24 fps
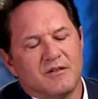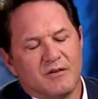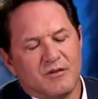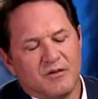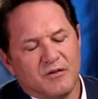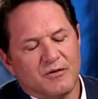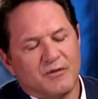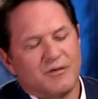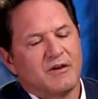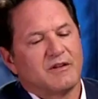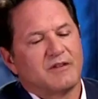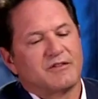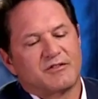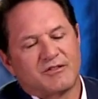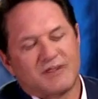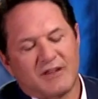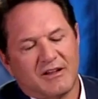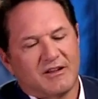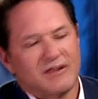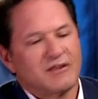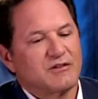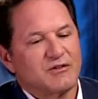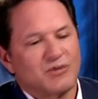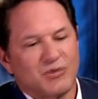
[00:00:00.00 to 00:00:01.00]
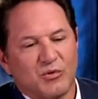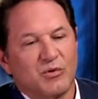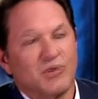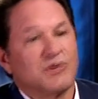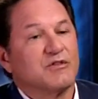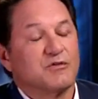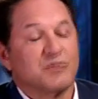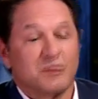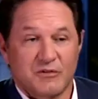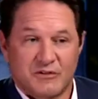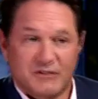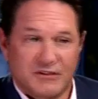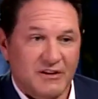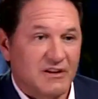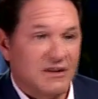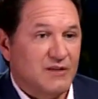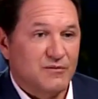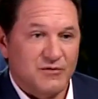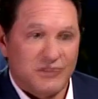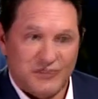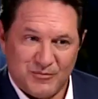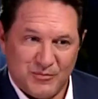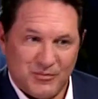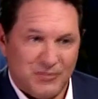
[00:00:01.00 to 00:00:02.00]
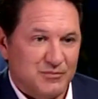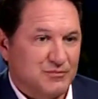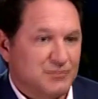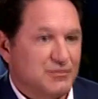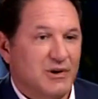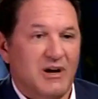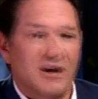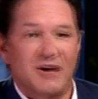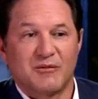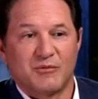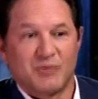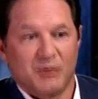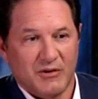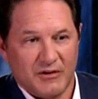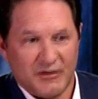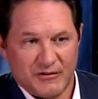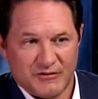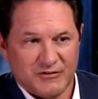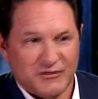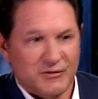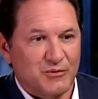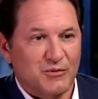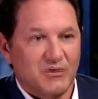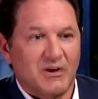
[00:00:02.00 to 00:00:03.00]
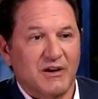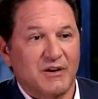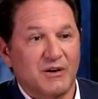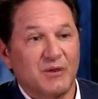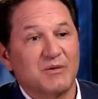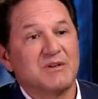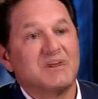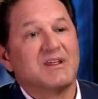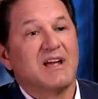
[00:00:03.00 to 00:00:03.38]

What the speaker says: You've had second tours with teams, Padres, Toronto,